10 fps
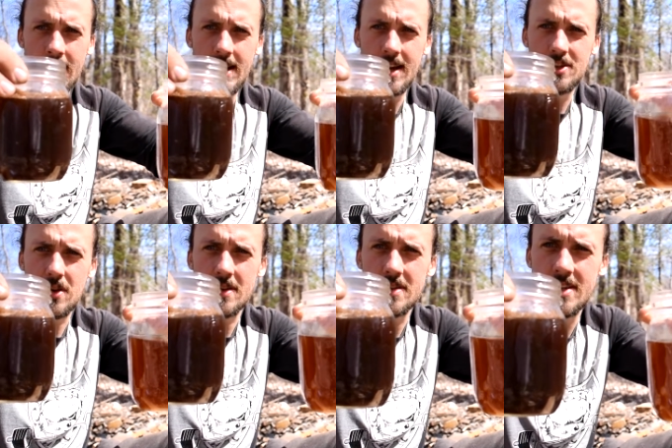As
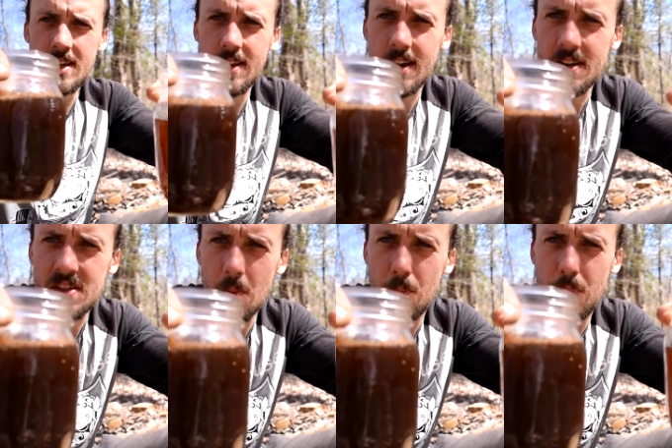you can see, there is
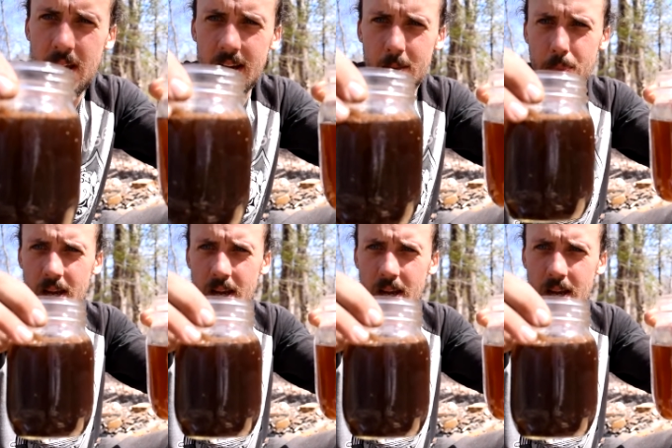a big